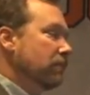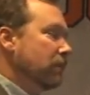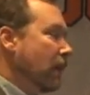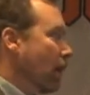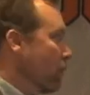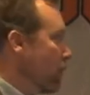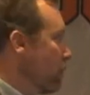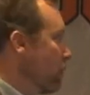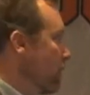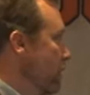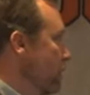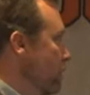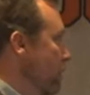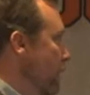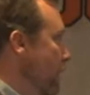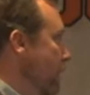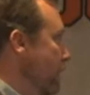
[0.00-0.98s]
How could we
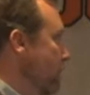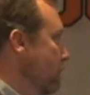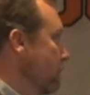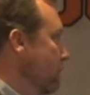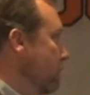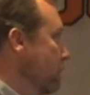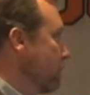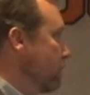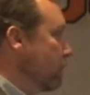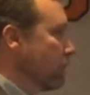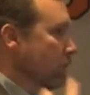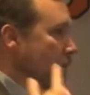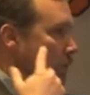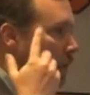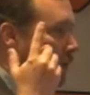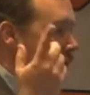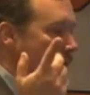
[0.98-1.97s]
do that?
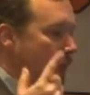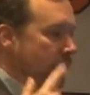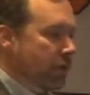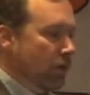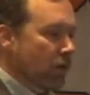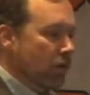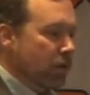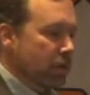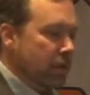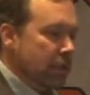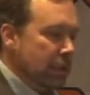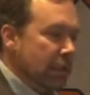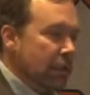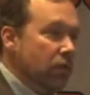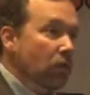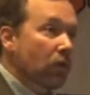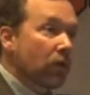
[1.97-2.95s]
Well, I know that
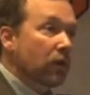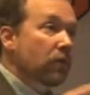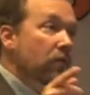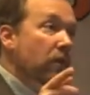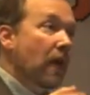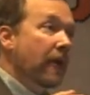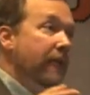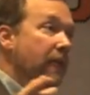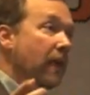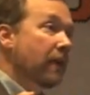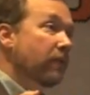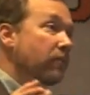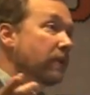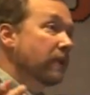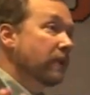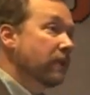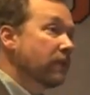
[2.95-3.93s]
since Oracle 9i
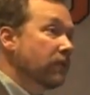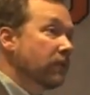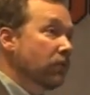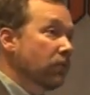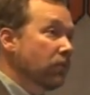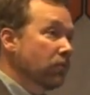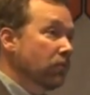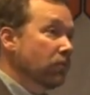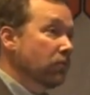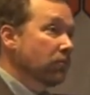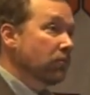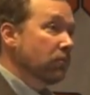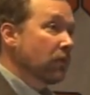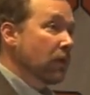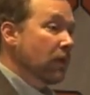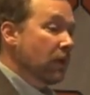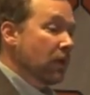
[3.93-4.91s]
Release 2,
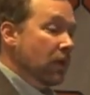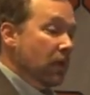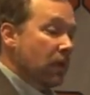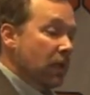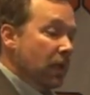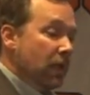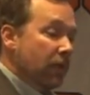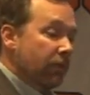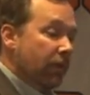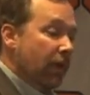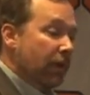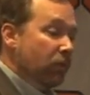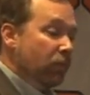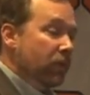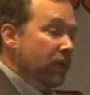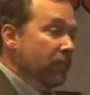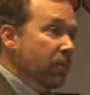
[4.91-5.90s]
if I
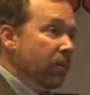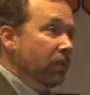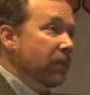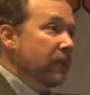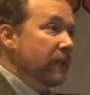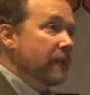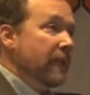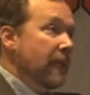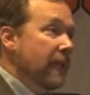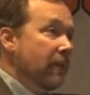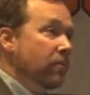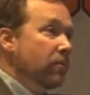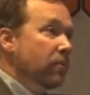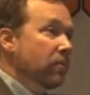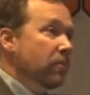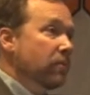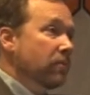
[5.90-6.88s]
rebuilt the
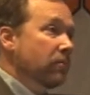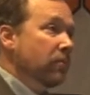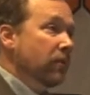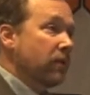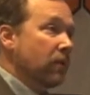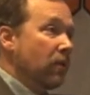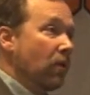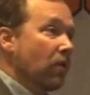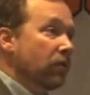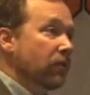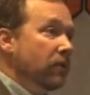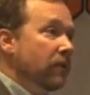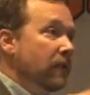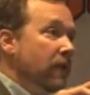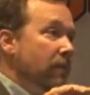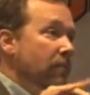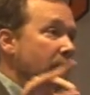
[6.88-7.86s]
table with an alter
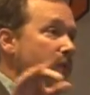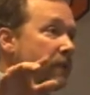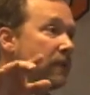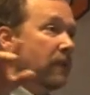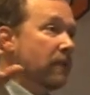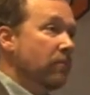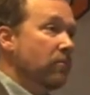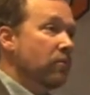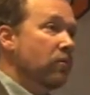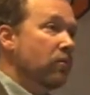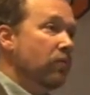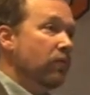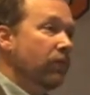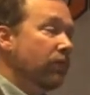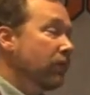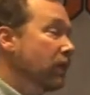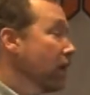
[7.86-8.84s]
table T
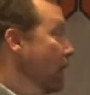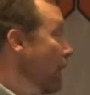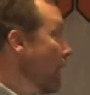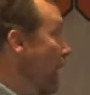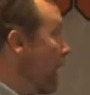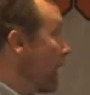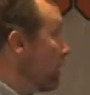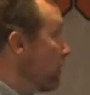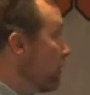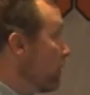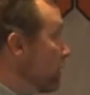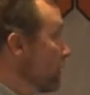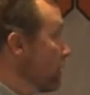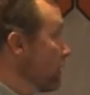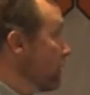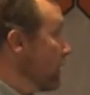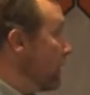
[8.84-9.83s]
move, I could
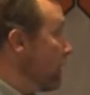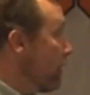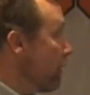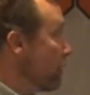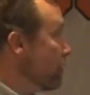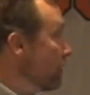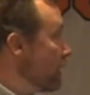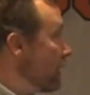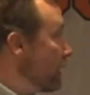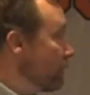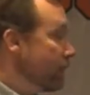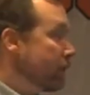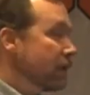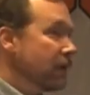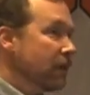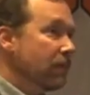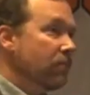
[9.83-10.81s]
also say alter table
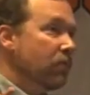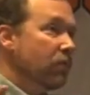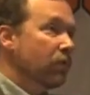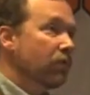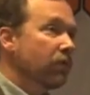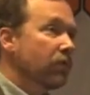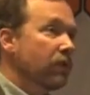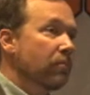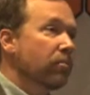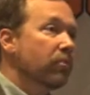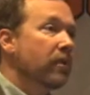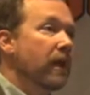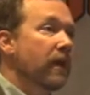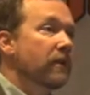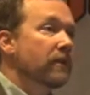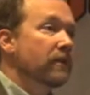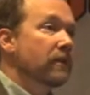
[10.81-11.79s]
T move
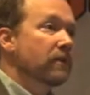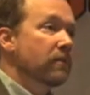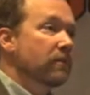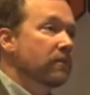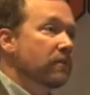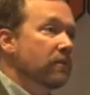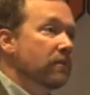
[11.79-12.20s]
compress.